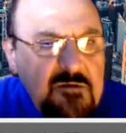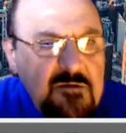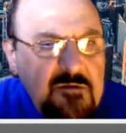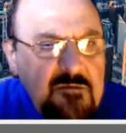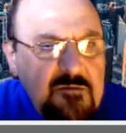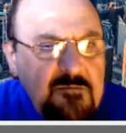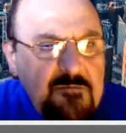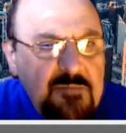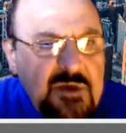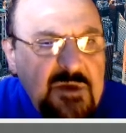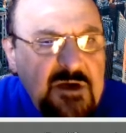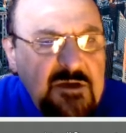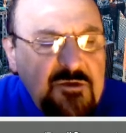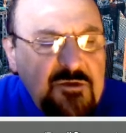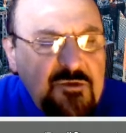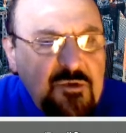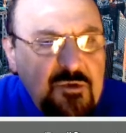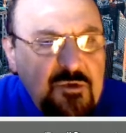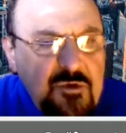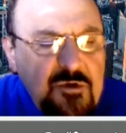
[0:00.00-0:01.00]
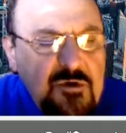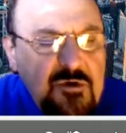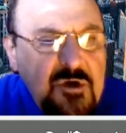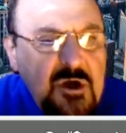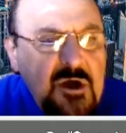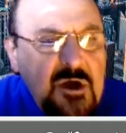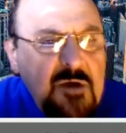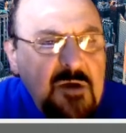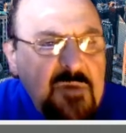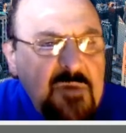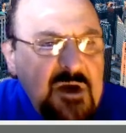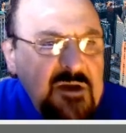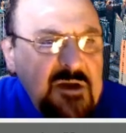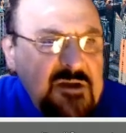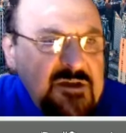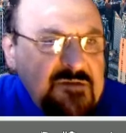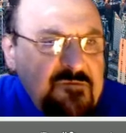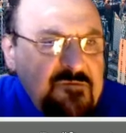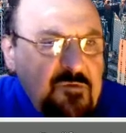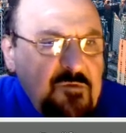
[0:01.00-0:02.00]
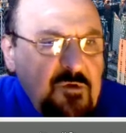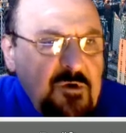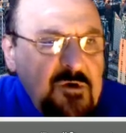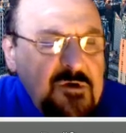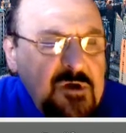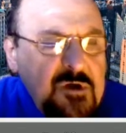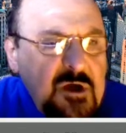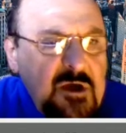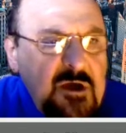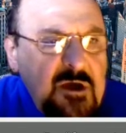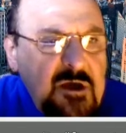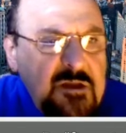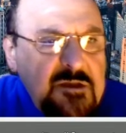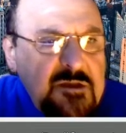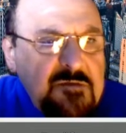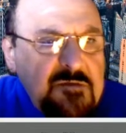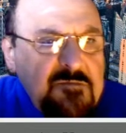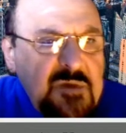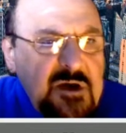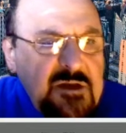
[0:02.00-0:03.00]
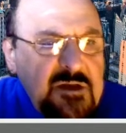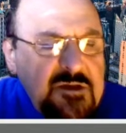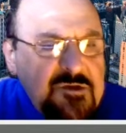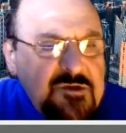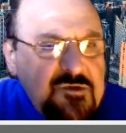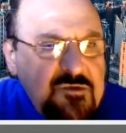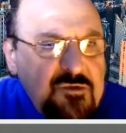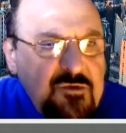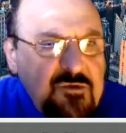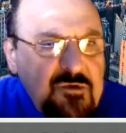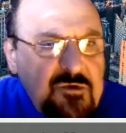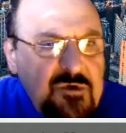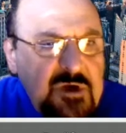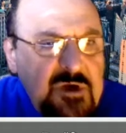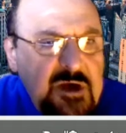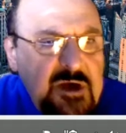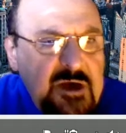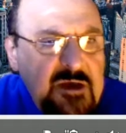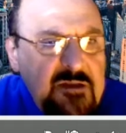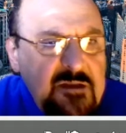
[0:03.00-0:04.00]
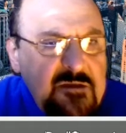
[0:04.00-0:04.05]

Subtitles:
by 2, -4, and -2, and